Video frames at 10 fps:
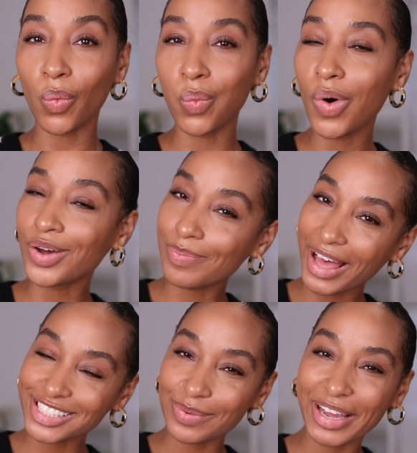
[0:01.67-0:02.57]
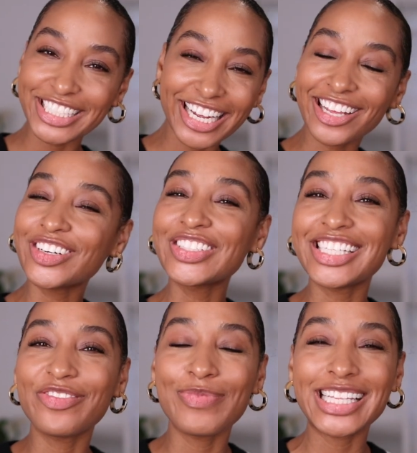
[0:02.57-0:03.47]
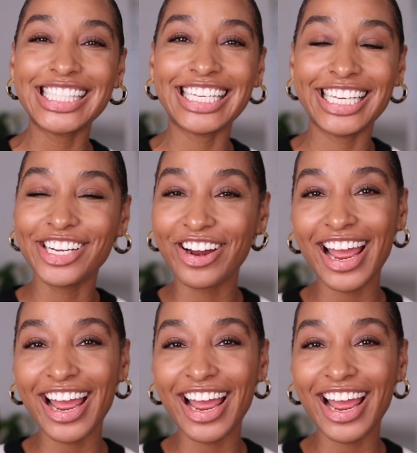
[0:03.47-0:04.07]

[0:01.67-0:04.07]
Welcome back to my channel, Tiff Benson here,